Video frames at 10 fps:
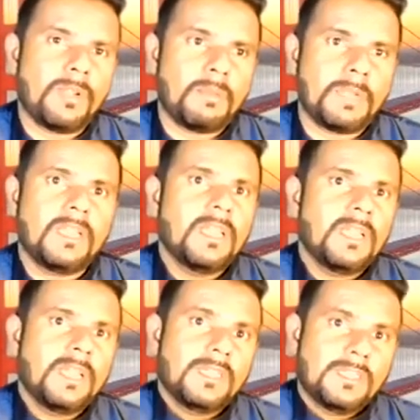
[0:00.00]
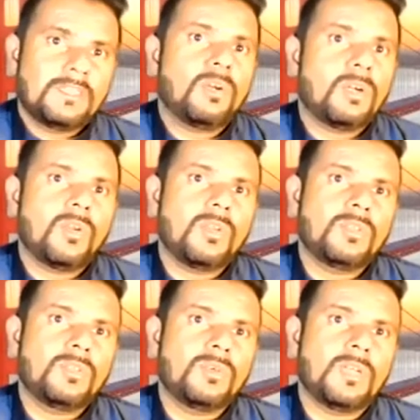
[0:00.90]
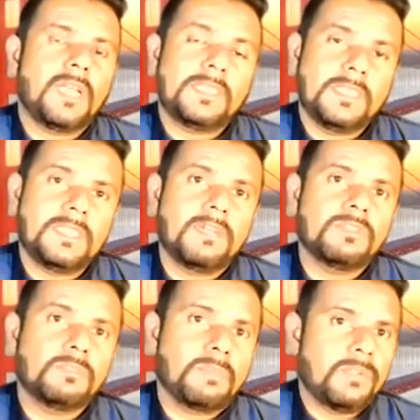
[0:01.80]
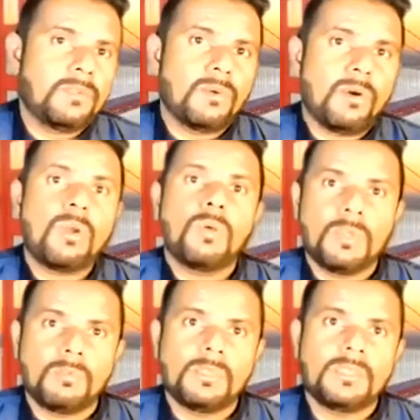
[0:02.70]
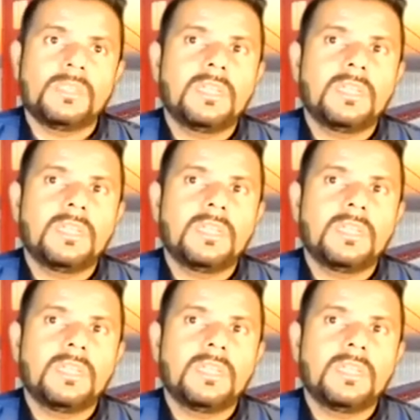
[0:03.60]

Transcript: But this hot yoga actually now spread to all over the world.